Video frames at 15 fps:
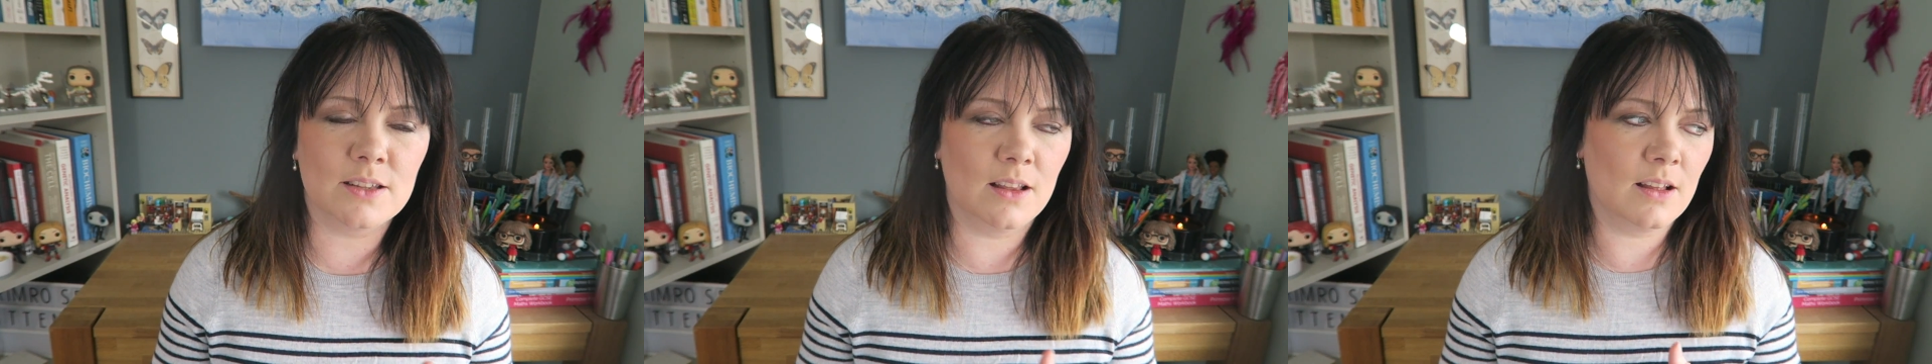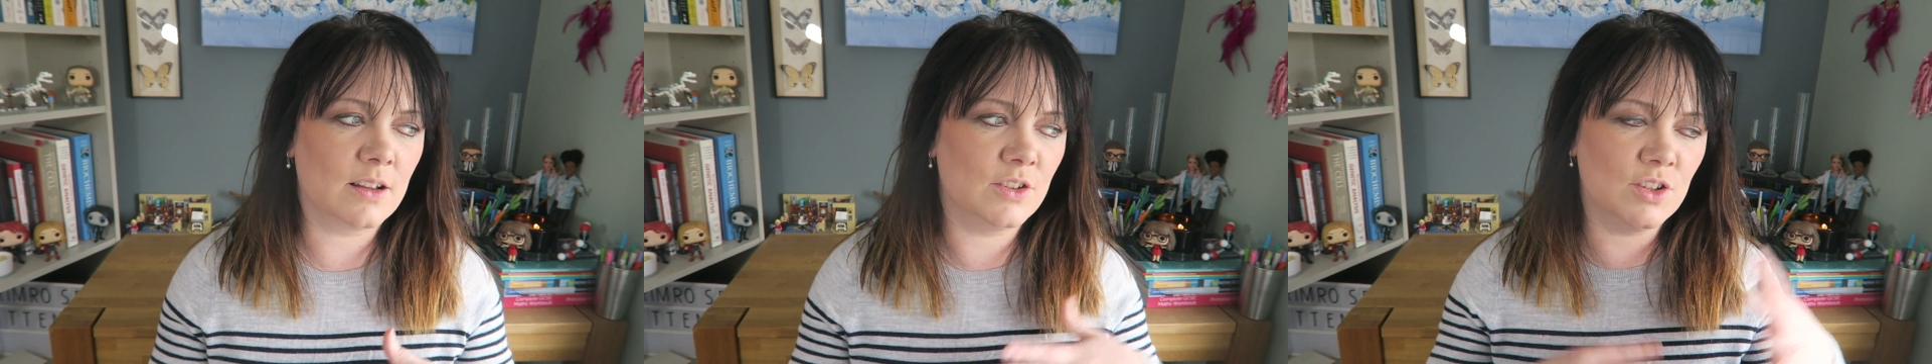
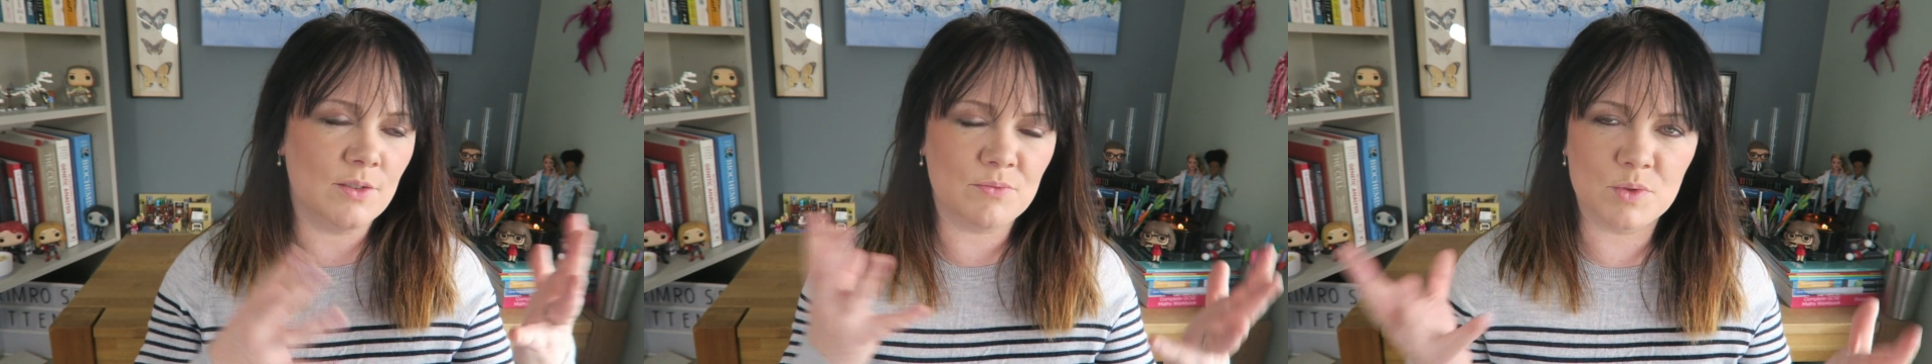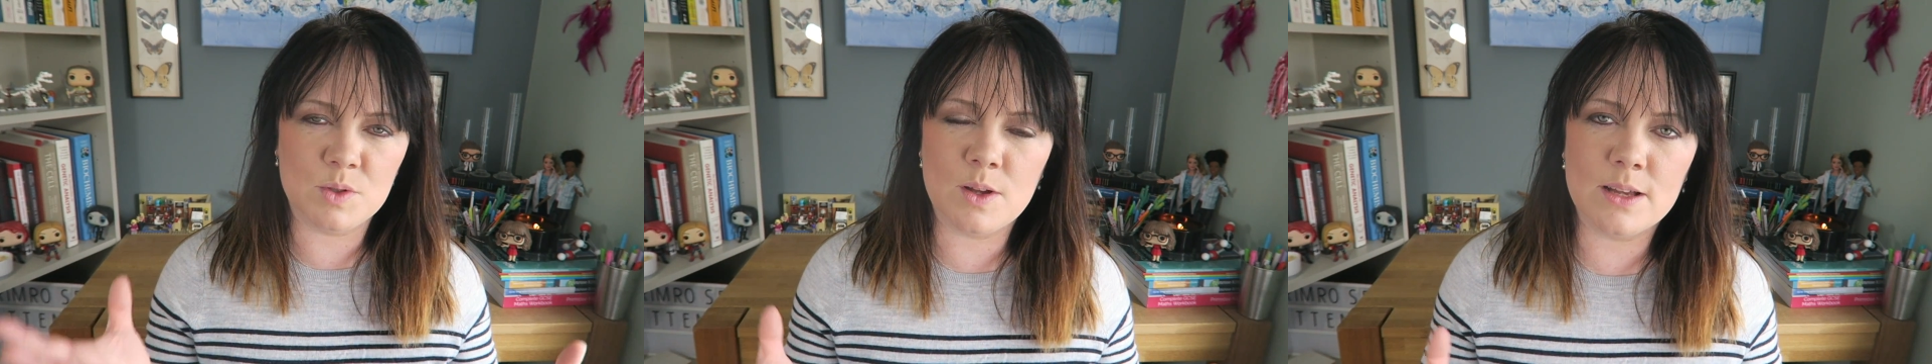so like a
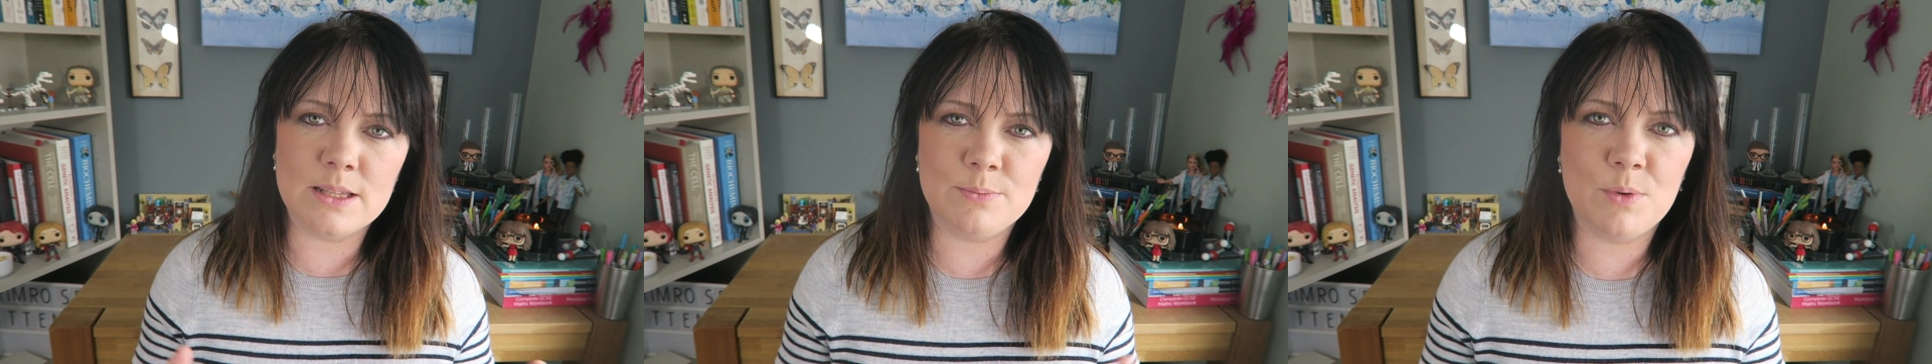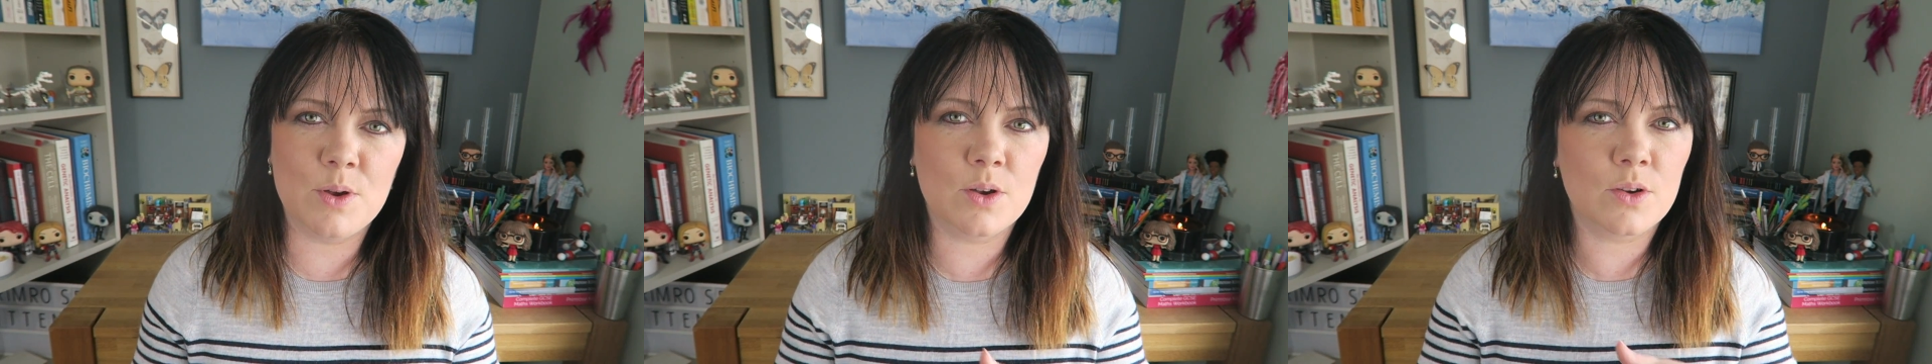general
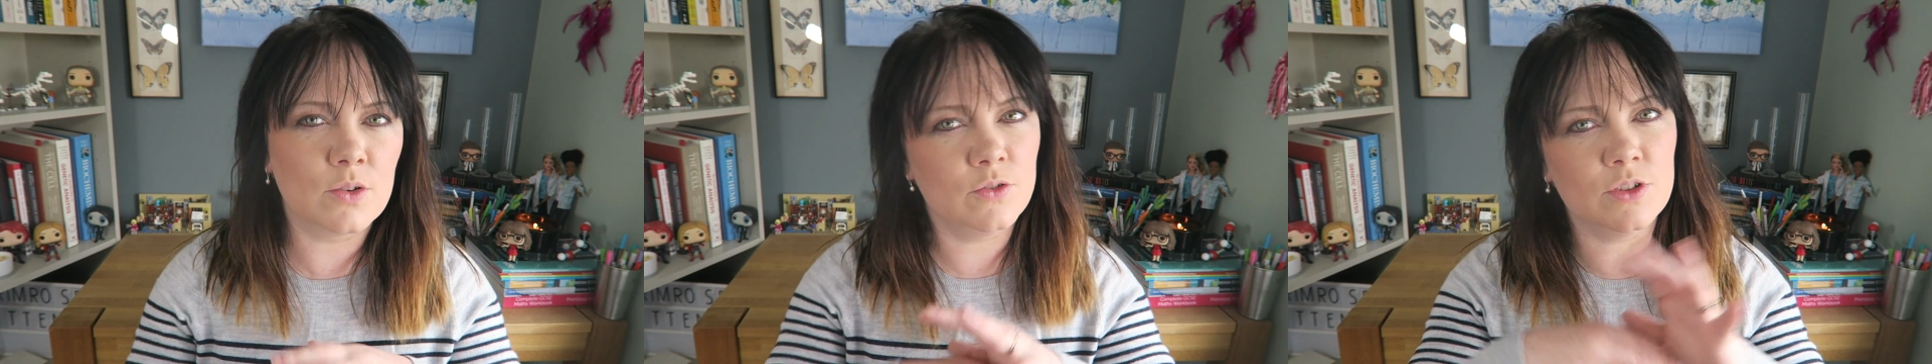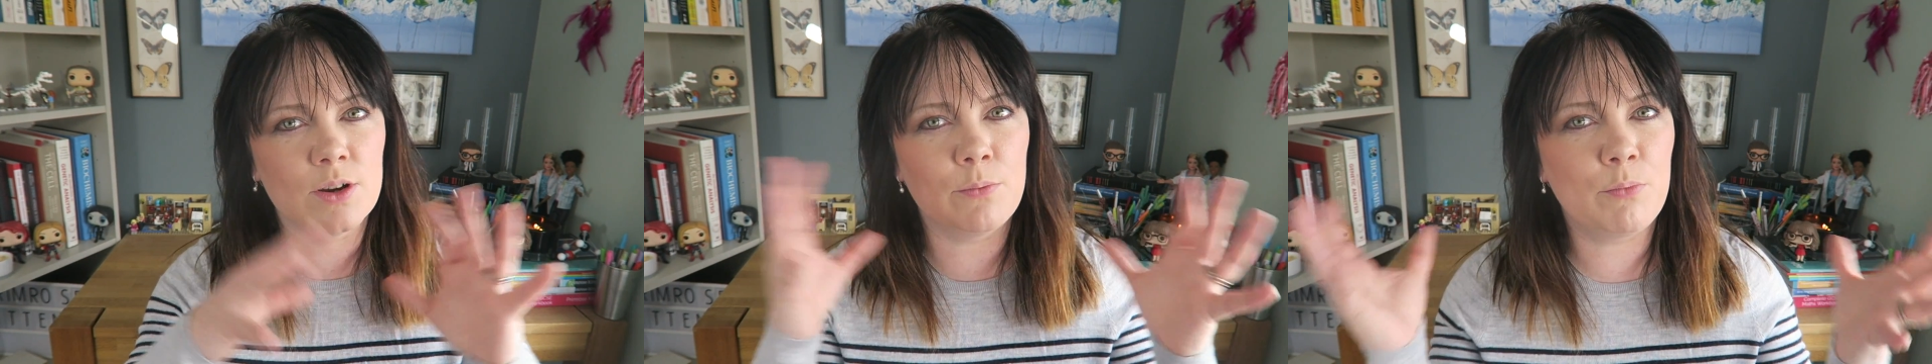science book or
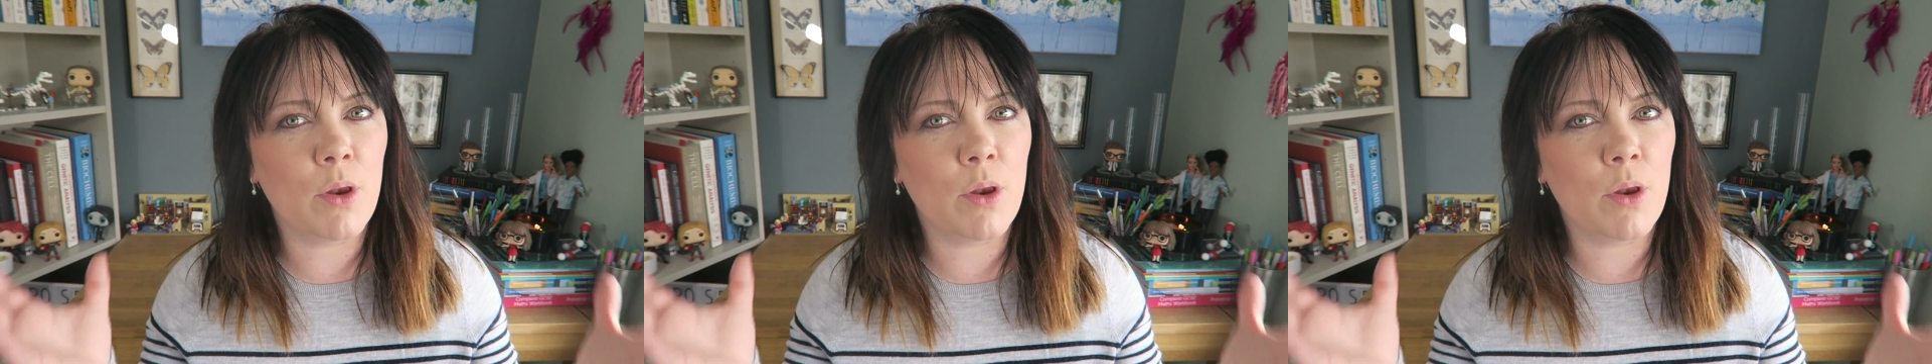a general